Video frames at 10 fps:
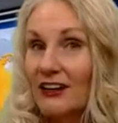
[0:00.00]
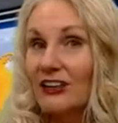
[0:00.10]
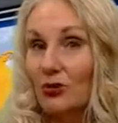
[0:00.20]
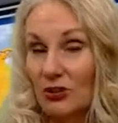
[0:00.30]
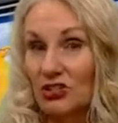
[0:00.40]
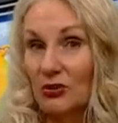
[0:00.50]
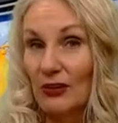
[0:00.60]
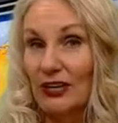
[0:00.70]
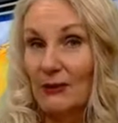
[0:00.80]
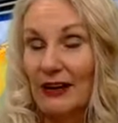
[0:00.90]
you
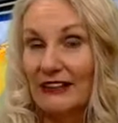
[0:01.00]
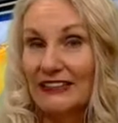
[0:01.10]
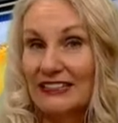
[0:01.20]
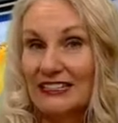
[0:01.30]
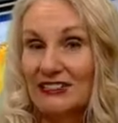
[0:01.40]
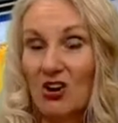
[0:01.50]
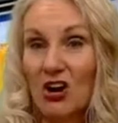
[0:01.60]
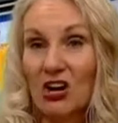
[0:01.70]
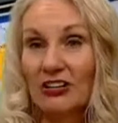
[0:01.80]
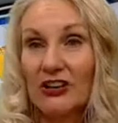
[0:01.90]
enjoyed about this
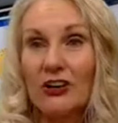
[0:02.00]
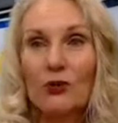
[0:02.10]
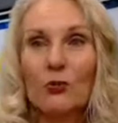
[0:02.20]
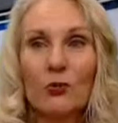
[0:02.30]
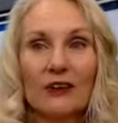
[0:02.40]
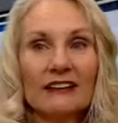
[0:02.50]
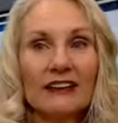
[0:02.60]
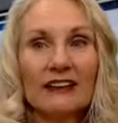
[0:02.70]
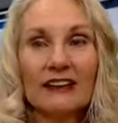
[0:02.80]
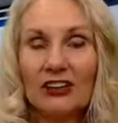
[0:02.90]
talk, what
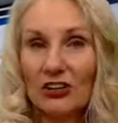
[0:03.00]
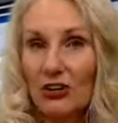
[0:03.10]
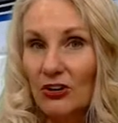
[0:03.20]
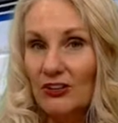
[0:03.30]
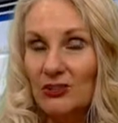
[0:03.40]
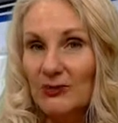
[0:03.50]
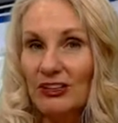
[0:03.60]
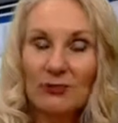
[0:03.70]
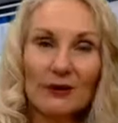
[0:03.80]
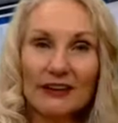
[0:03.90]
encouragement
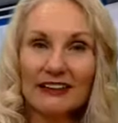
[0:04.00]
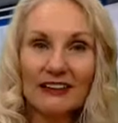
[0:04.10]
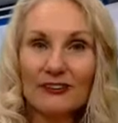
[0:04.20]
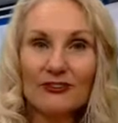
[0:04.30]
you might give